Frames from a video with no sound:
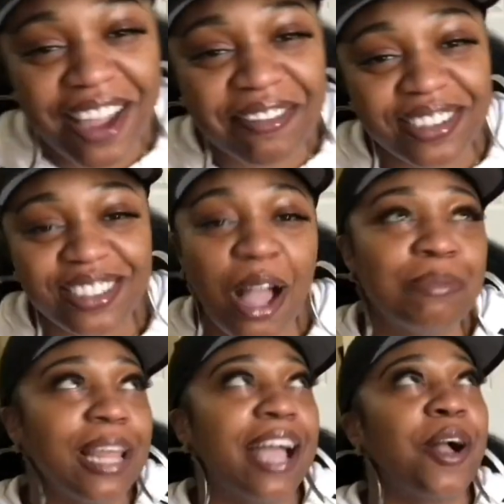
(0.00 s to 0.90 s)
So I'm
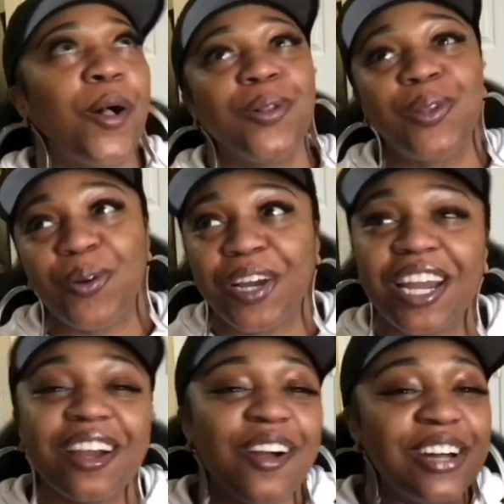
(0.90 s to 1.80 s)
like, oh Lord, here
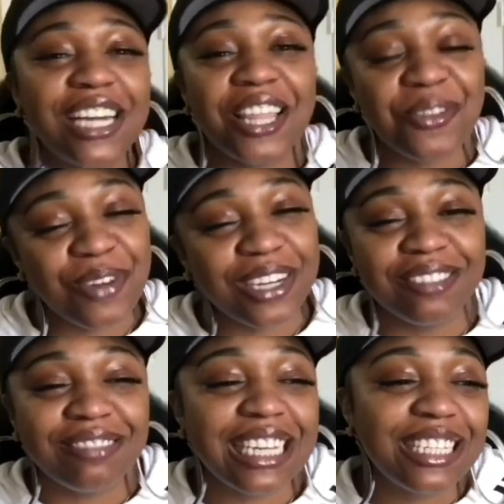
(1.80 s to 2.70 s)
go another one of them
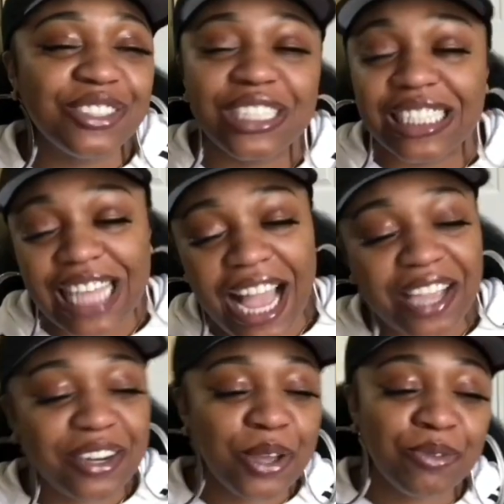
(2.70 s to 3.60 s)
things you done signed
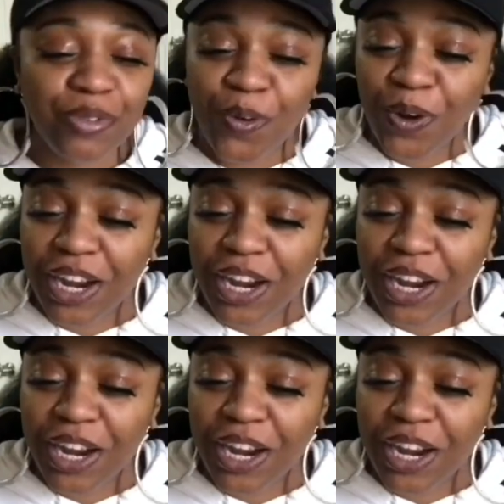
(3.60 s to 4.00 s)
up for,